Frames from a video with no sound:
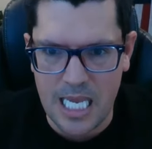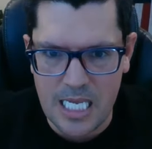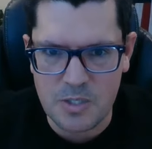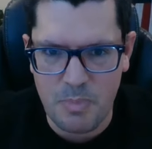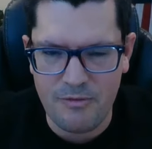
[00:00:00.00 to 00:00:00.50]

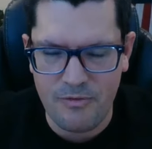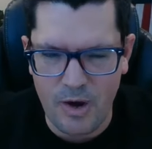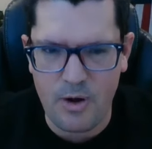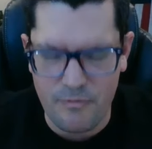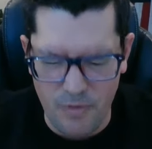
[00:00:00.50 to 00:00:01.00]
he's been
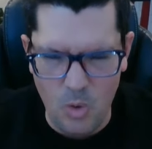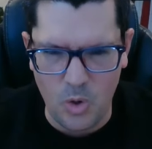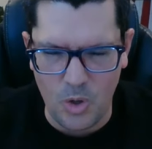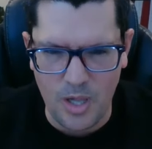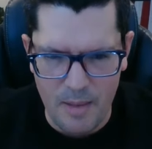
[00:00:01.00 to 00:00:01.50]
very
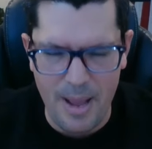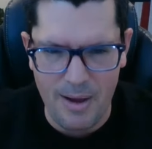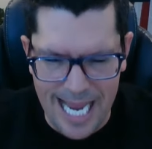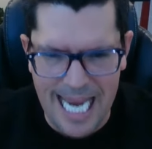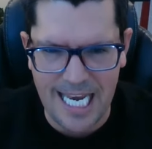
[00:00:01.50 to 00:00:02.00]
vocal
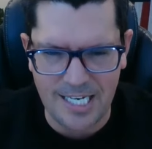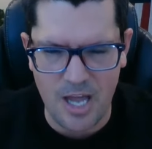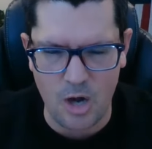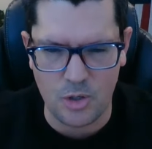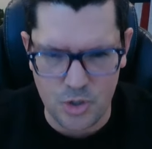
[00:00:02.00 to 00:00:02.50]
about hating
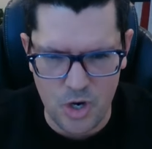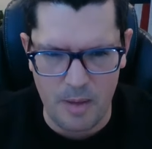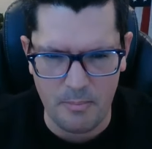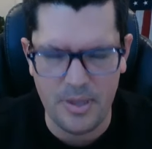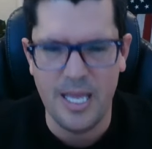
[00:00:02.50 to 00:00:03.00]
Donald
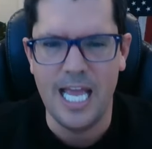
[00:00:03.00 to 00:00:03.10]
Trump.